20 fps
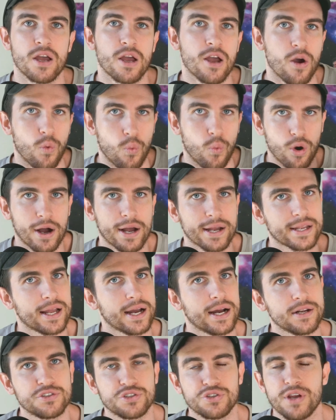Why
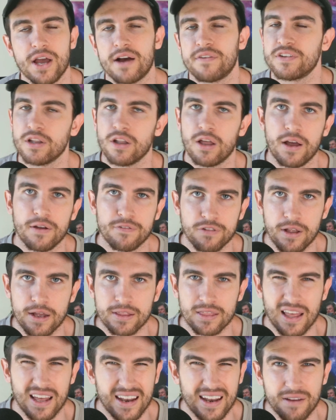can't you have a life like
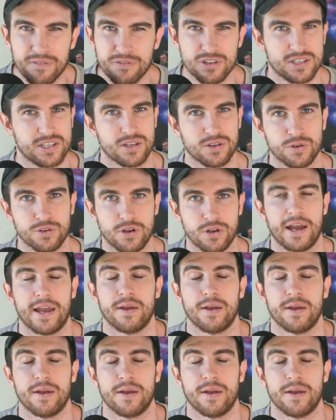that every single day?